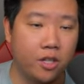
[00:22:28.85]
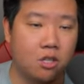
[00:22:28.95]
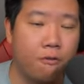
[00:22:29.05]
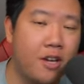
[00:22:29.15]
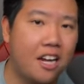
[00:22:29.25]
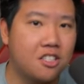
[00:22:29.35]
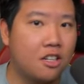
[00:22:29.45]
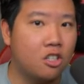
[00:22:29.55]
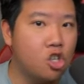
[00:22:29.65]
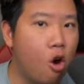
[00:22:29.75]
So if you guys
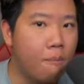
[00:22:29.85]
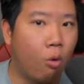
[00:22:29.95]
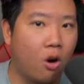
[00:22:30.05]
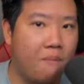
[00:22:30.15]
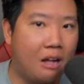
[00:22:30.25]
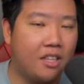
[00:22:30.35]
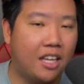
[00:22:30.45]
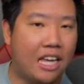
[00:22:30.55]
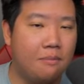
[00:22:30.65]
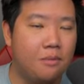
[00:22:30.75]
know more about the
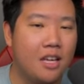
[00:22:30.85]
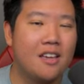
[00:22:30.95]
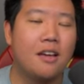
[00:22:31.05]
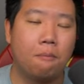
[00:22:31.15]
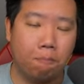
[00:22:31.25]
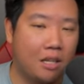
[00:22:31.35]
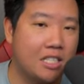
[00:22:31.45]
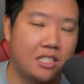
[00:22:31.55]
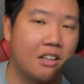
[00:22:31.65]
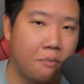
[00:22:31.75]
game,
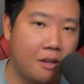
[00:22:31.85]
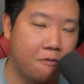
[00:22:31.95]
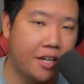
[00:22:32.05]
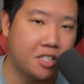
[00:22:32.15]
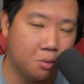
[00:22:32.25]
please give me advice as